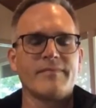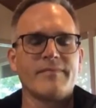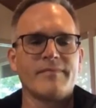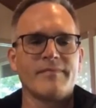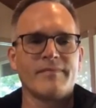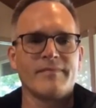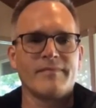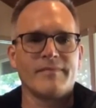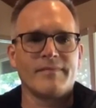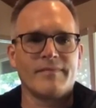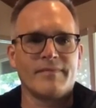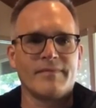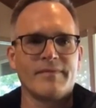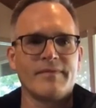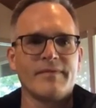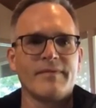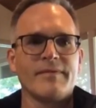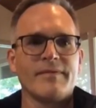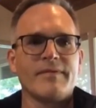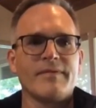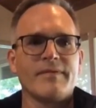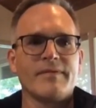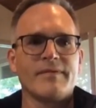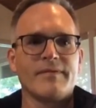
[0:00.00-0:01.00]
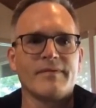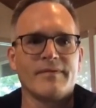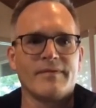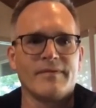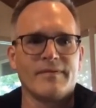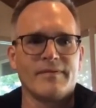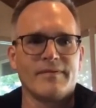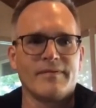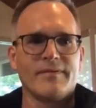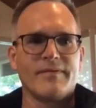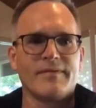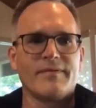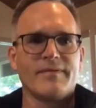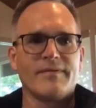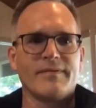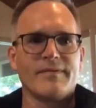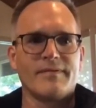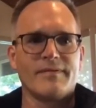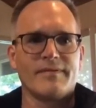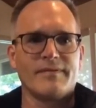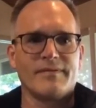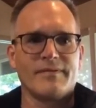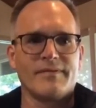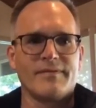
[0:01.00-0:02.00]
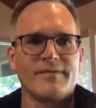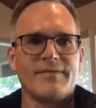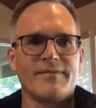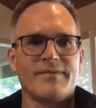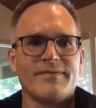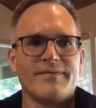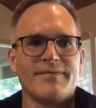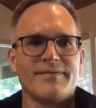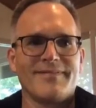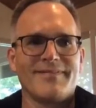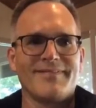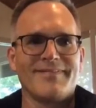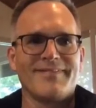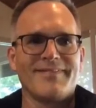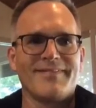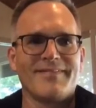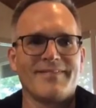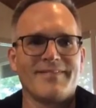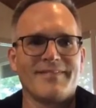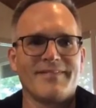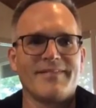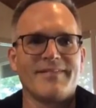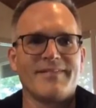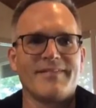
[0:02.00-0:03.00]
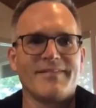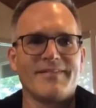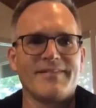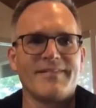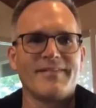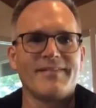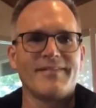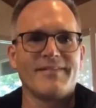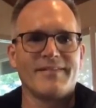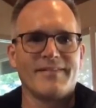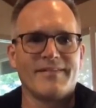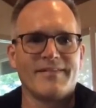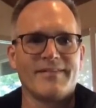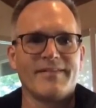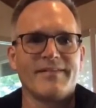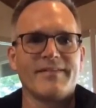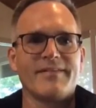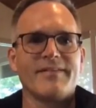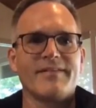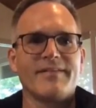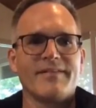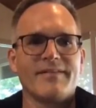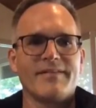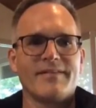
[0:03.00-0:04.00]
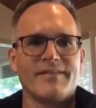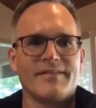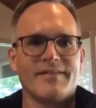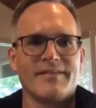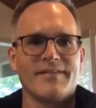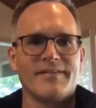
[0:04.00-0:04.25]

(silent)